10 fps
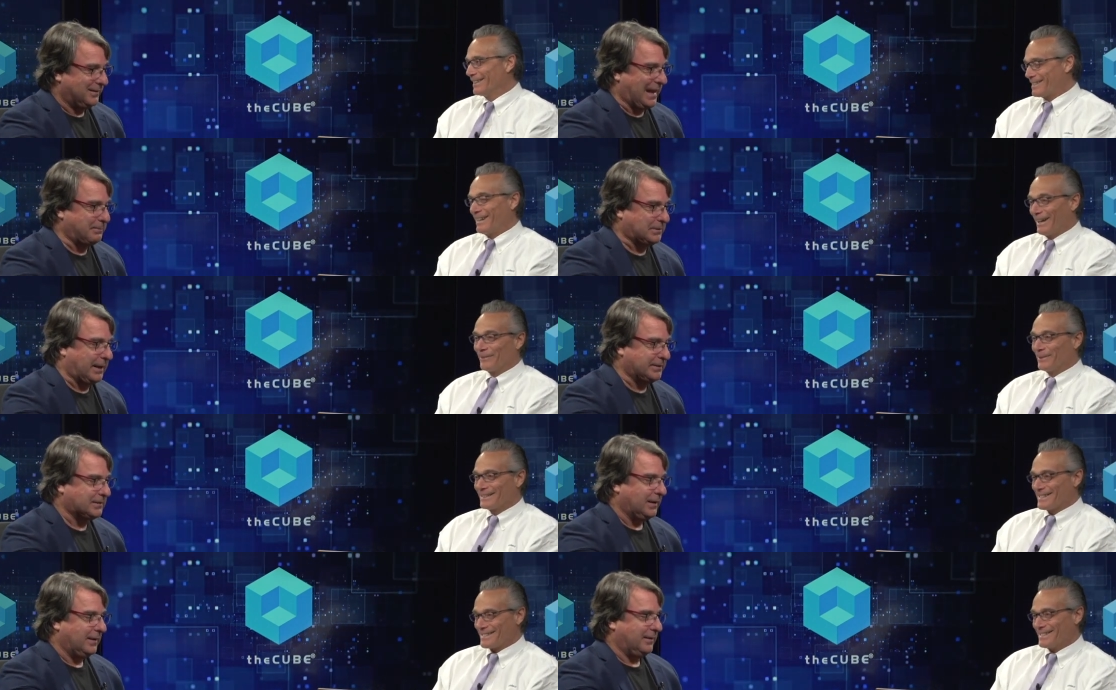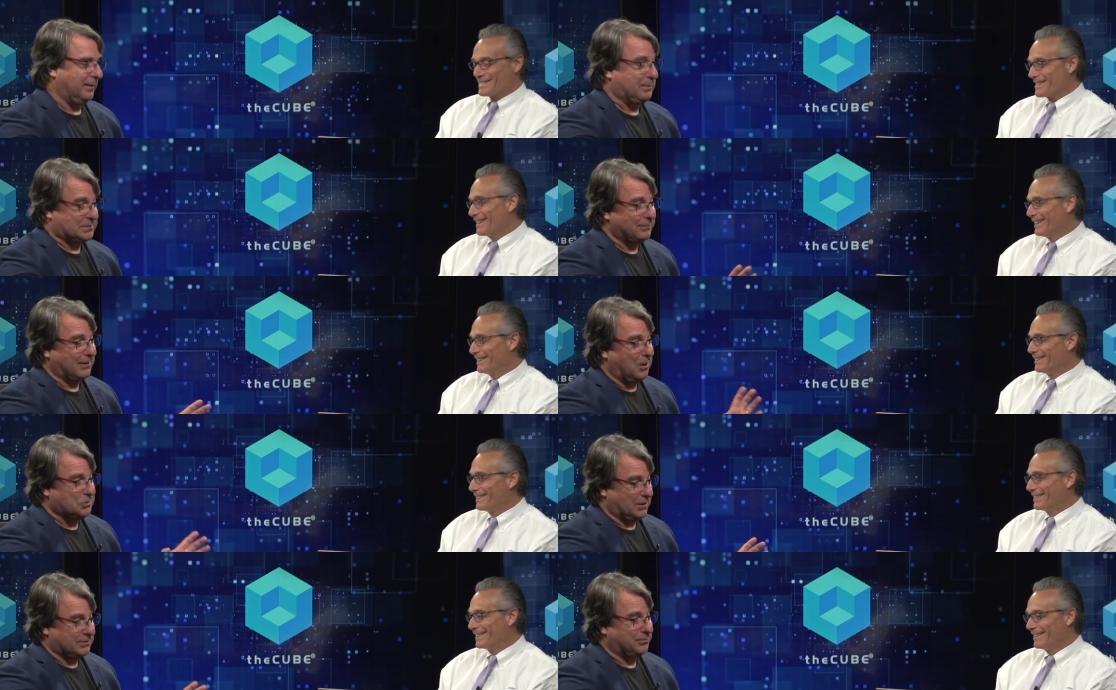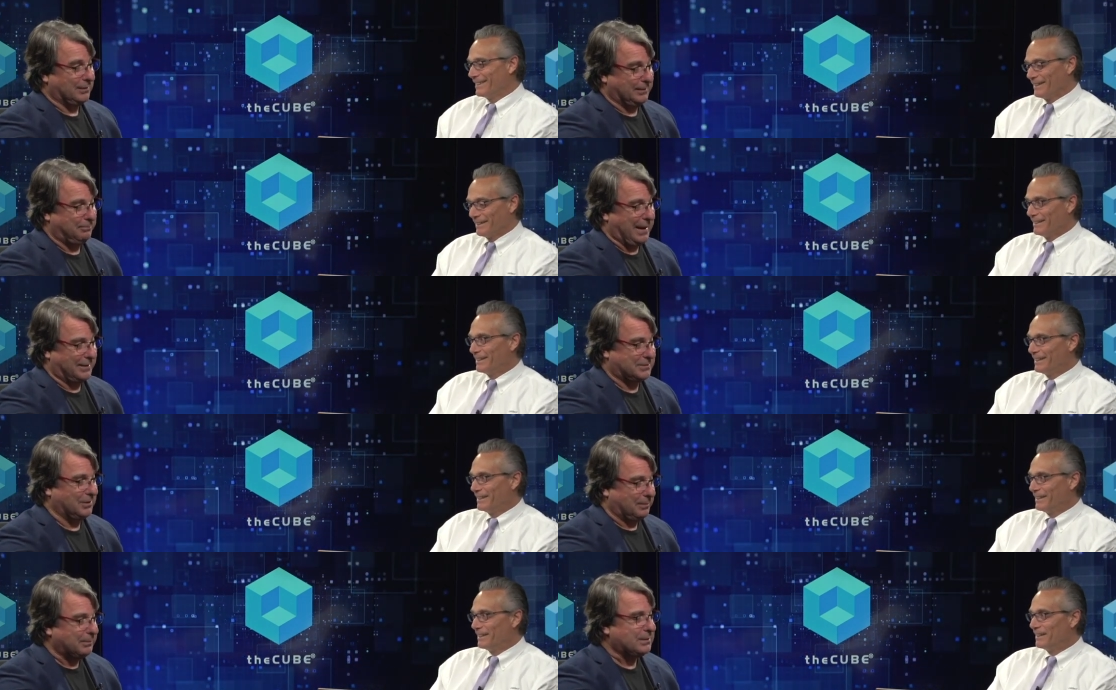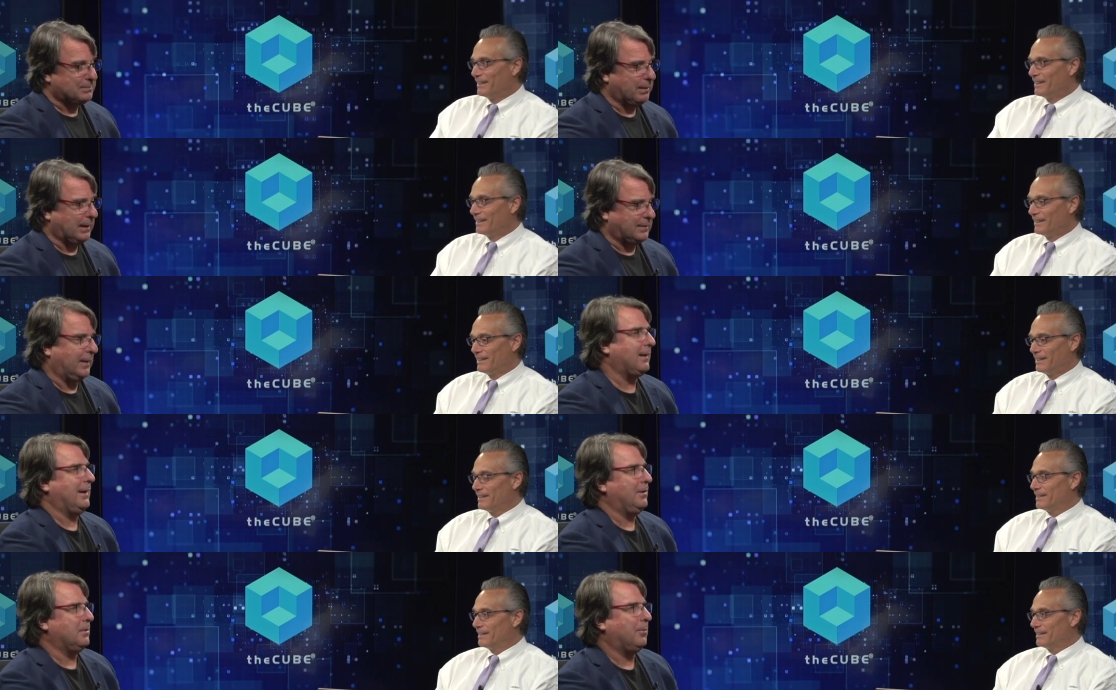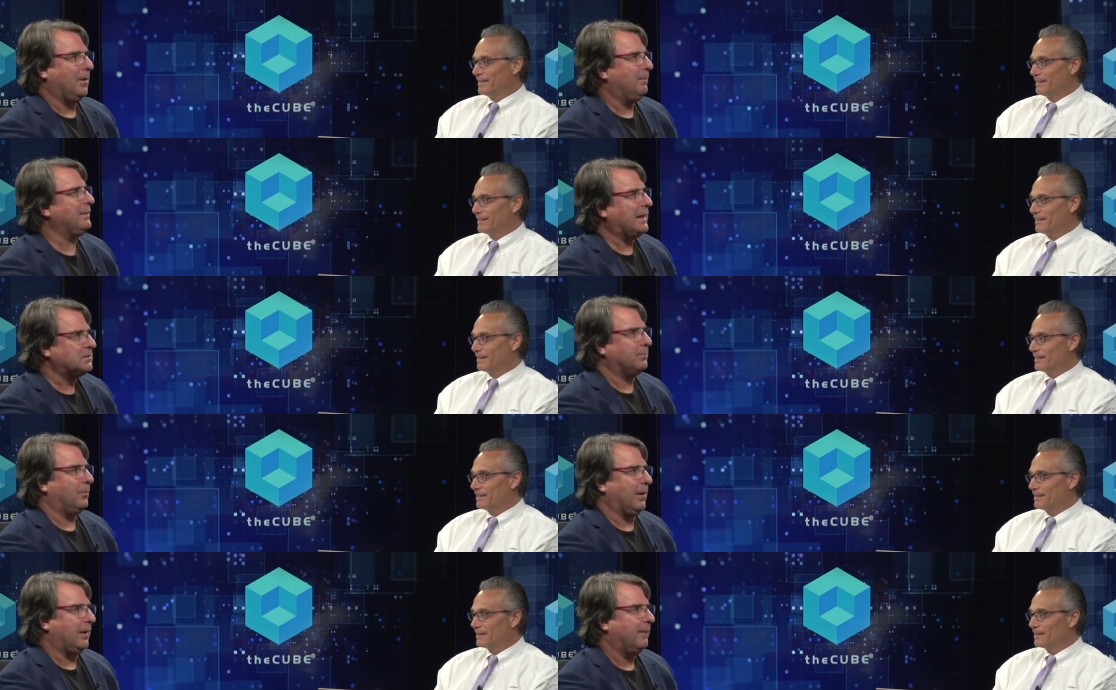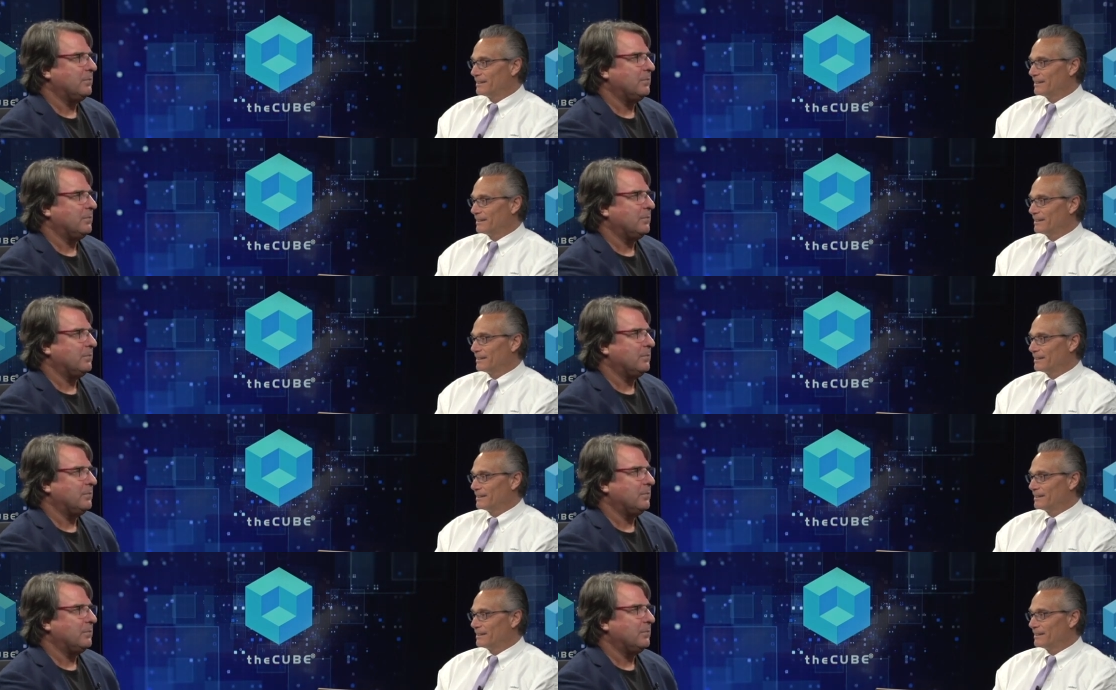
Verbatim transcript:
Speaker 1: that's kind of what this is. The Pacific Ocean is really bad too. But, but but I think I hear your point. But that's the point.